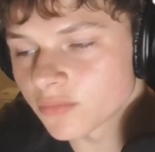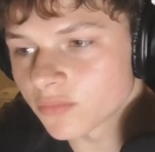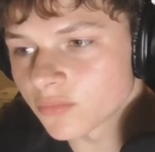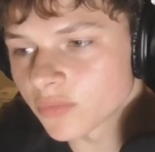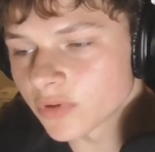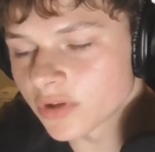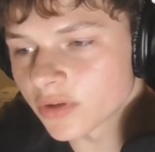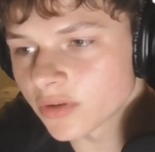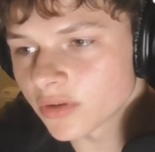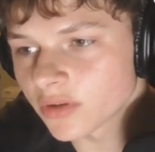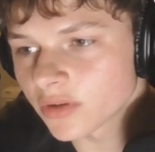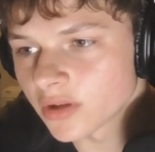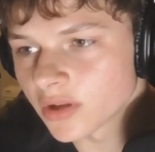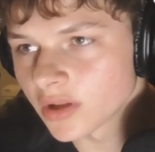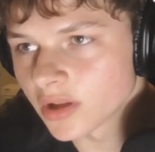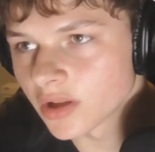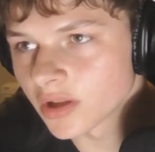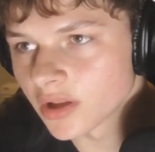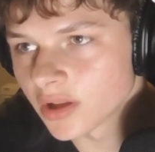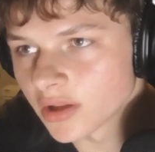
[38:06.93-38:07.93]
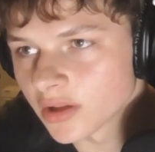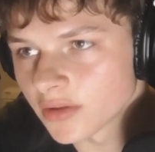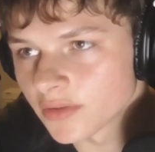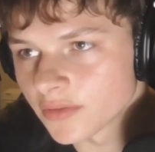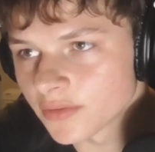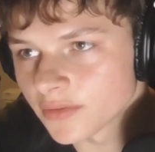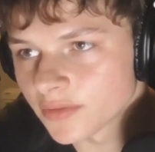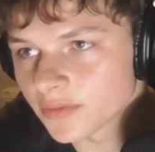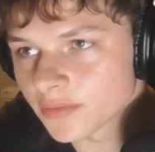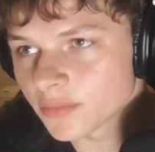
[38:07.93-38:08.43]
What?
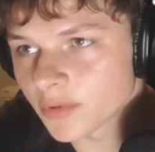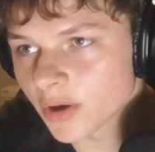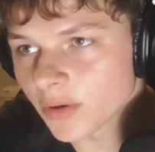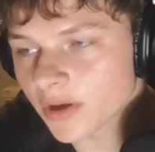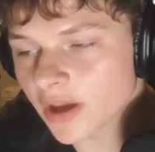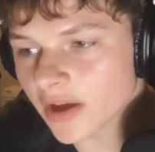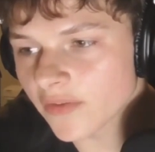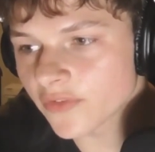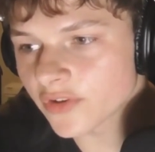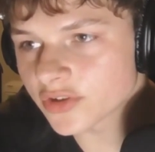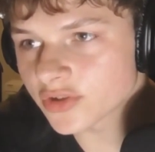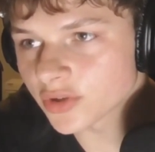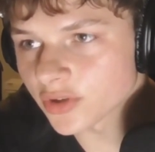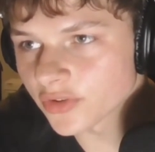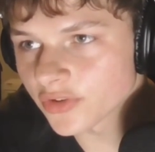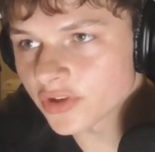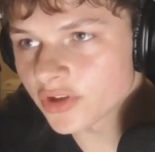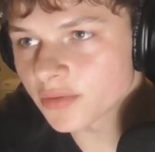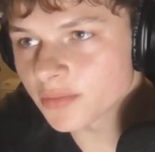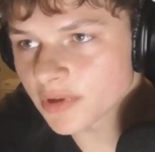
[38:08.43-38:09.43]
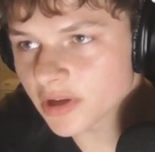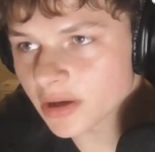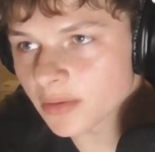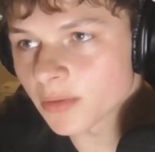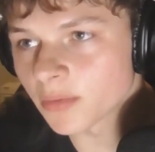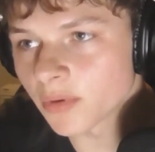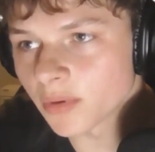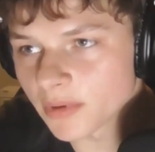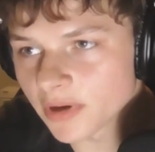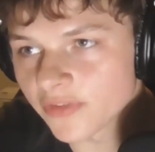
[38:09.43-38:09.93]
Okay, if you're told that you can become
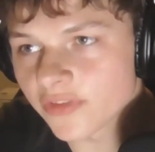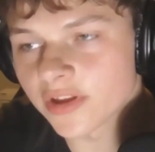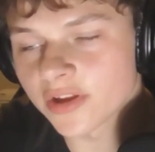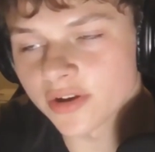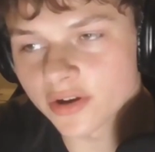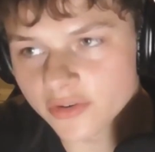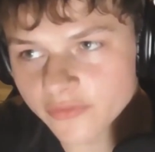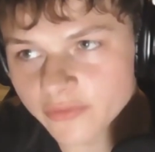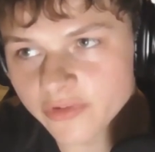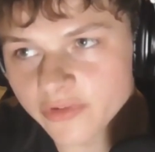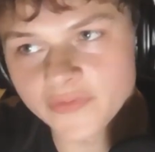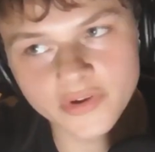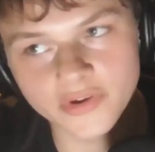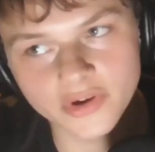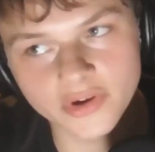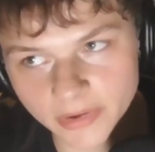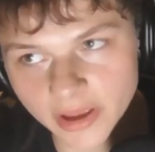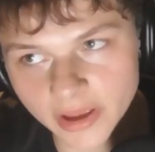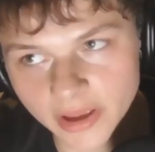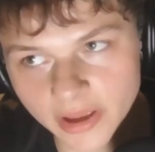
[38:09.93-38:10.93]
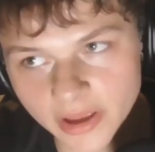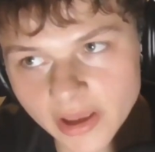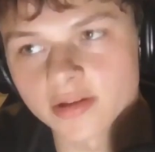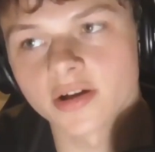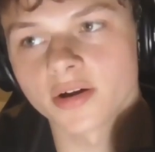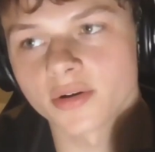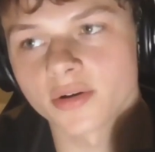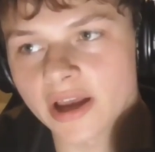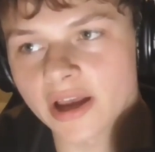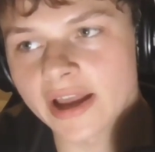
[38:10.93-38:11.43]
a woman if you're a male,
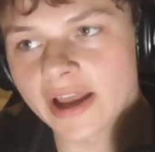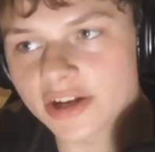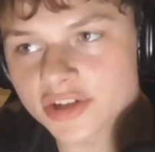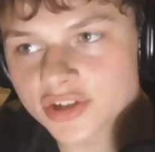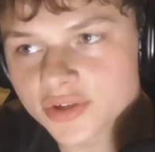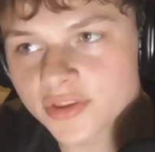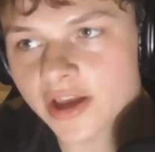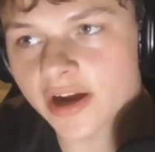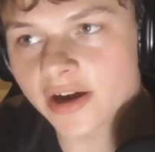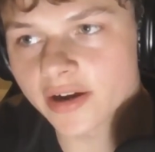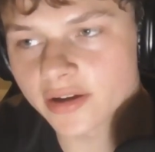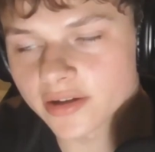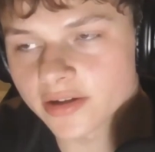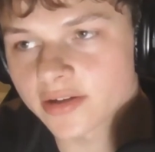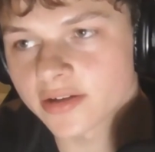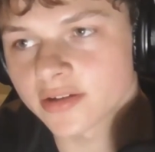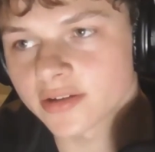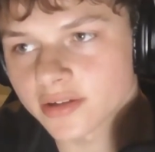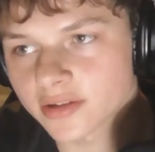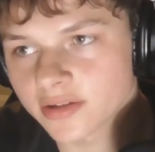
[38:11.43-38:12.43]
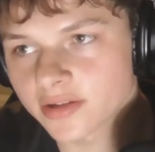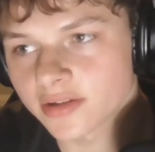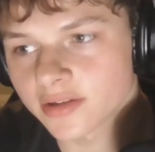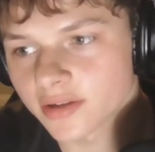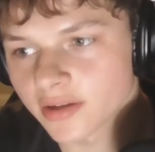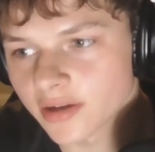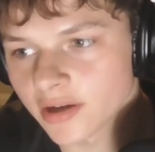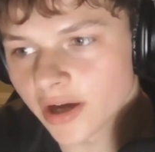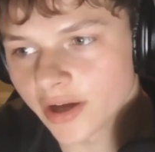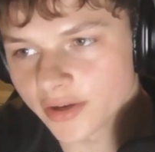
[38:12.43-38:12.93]
okay, I got you there.
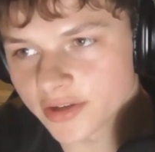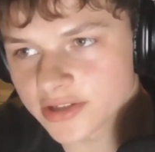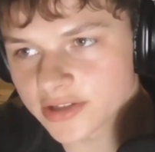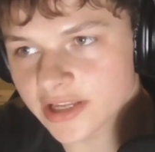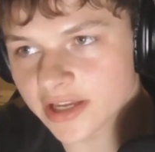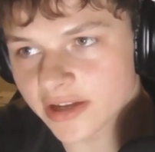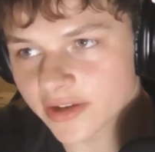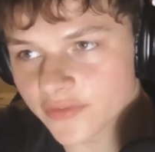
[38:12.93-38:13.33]
I understand.